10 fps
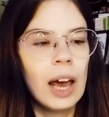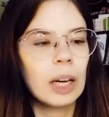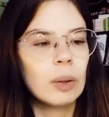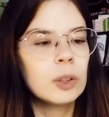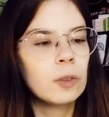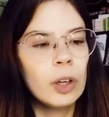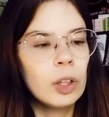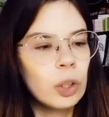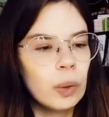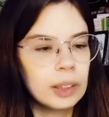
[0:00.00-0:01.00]
And I was
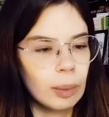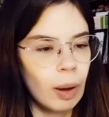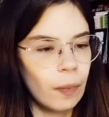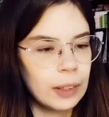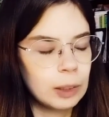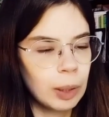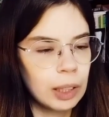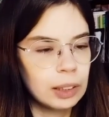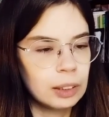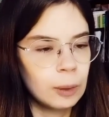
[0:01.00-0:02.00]
very curious about this
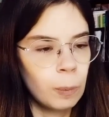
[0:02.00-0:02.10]
because